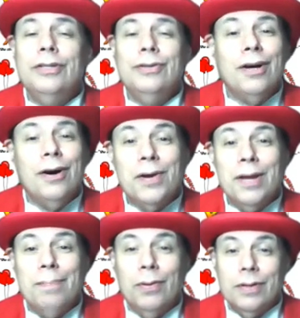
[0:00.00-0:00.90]
Do the
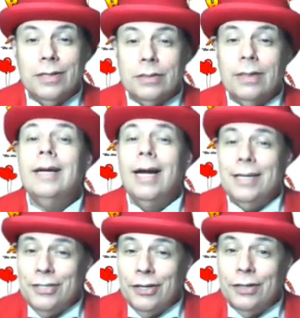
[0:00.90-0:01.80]
hokey pocus
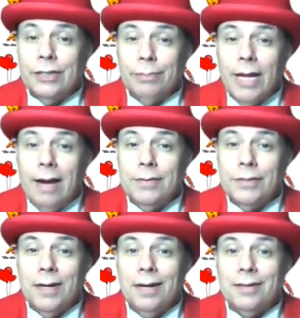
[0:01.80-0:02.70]
and turn some
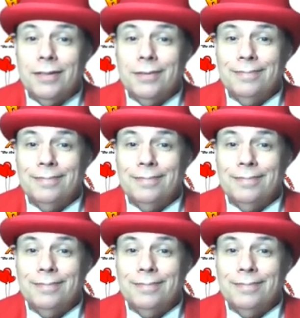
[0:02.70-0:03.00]
lives around.